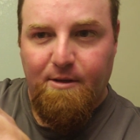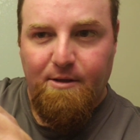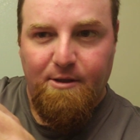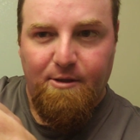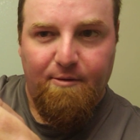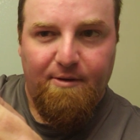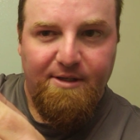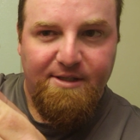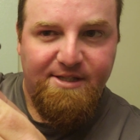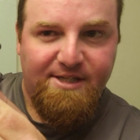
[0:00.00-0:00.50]

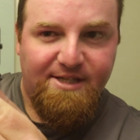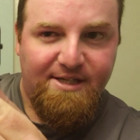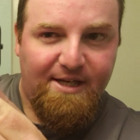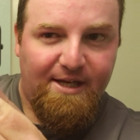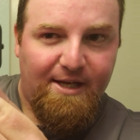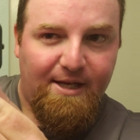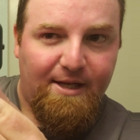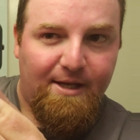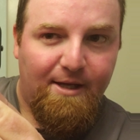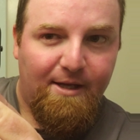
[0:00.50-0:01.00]
You can
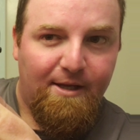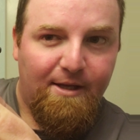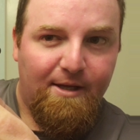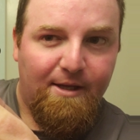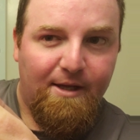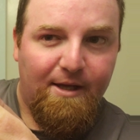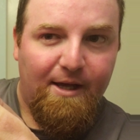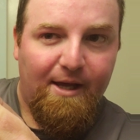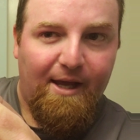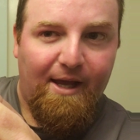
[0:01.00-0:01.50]
see
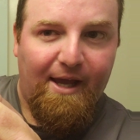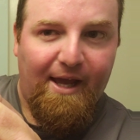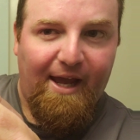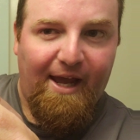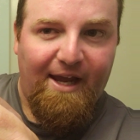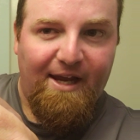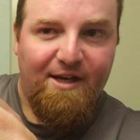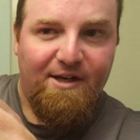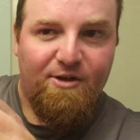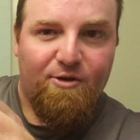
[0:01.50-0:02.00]

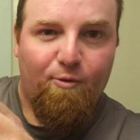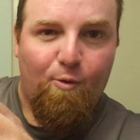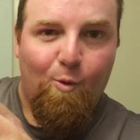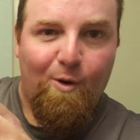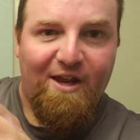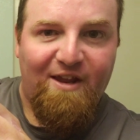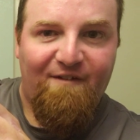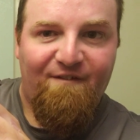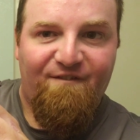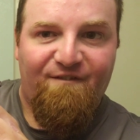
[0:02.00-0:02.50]

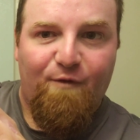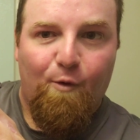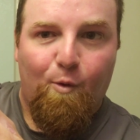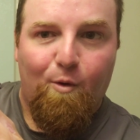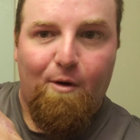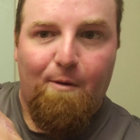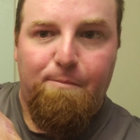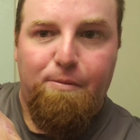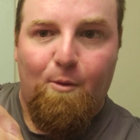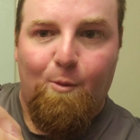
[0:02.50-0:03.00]

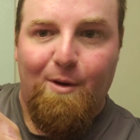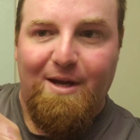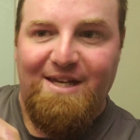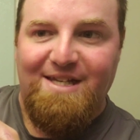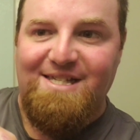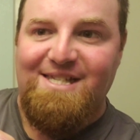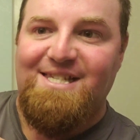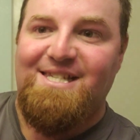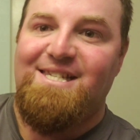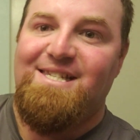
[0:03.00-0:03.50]

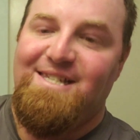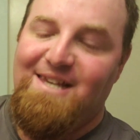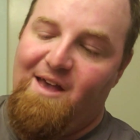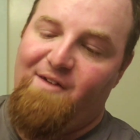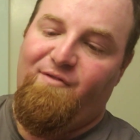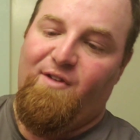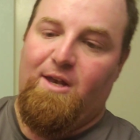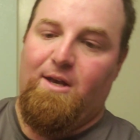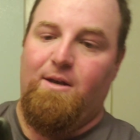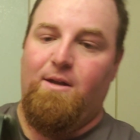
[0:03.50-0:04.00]

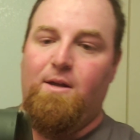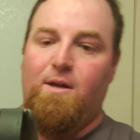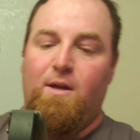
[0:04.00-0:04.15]
824.7.